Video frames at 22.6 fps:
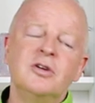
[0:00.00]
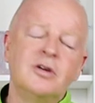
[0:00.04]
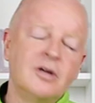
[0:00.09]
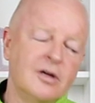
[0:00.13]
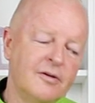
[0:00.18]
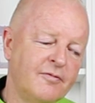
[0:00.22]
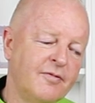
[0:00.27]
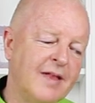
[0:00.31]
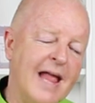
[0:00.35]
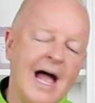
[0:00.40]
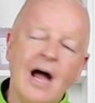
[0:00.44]

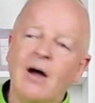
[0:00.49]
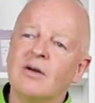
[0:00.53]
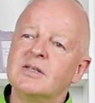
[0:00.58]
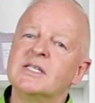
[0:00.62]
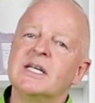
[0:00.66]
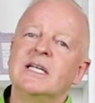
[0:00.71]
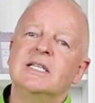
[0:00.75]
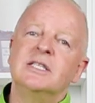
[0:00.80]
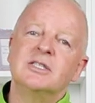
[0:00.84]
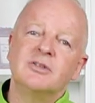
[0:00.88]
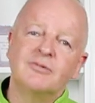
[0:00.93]
your flower
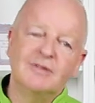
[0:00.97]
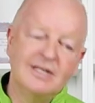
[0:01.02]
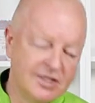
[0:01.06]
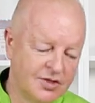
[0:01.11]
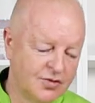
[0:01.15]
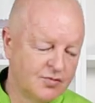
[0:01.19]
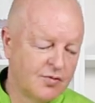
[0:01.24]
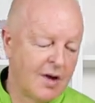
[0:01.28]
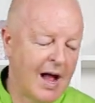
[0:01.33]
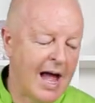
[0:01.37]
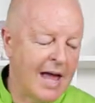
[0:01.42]
center is
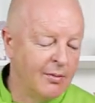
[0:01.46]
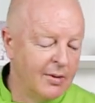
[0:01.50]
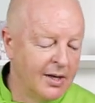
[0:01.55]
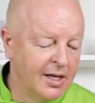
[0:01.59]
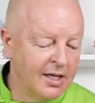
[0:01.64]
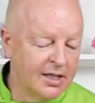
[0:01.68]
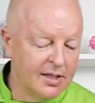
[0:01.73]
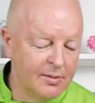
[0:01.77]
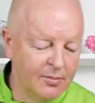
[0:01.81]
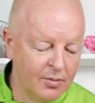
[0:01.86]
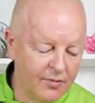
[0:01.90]
dry, we're
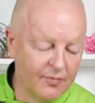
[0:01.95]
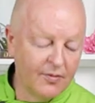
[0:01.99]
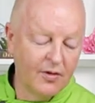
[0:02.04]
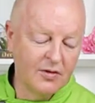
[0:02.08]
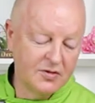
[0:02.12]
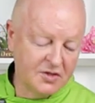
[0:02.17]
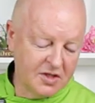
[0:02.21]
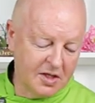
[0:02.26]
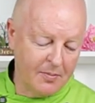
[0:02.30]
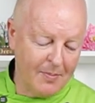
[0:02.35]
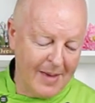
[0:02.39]
going to move
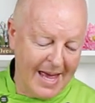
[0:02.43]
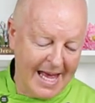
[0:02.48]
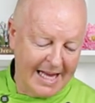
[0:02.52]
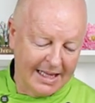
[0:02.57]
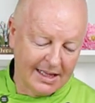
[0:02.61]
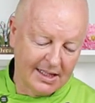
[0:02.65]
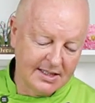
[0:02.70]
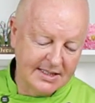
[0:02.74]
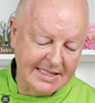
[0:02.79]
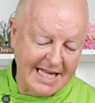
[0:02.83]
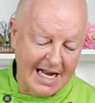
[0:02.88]
on to the
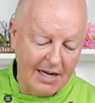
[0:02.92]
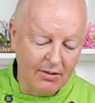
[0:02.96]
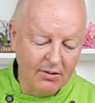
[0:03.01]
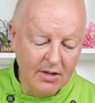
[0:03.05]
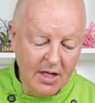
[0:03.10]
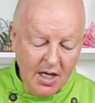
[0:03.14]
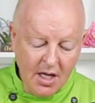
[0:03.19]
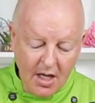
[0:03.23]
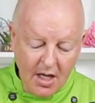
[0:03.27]
petals. Now,